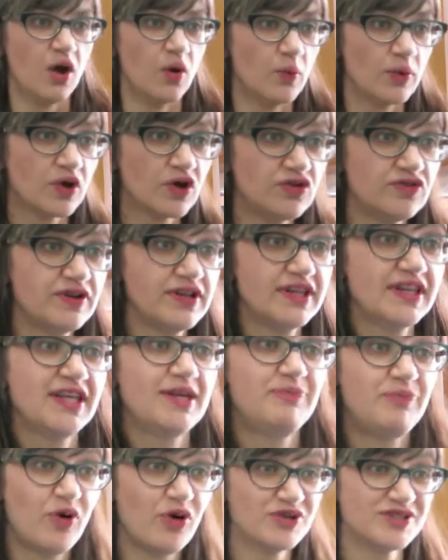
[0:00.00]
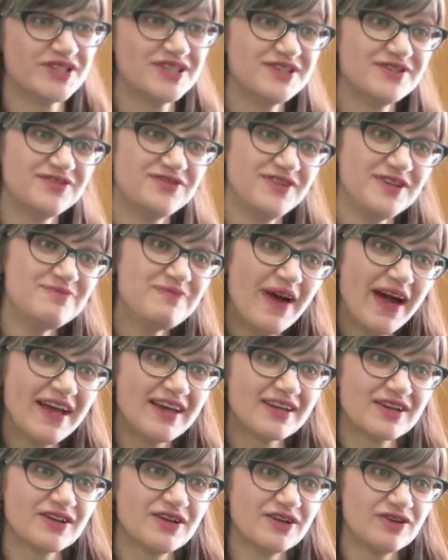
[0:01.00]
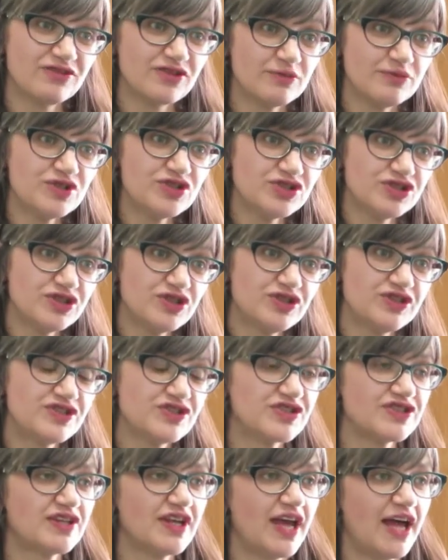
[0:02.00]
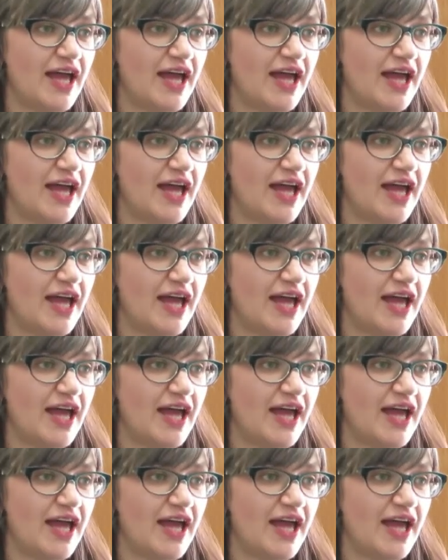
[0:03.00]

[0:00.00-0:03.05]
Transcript: We got really positive feedback from the students.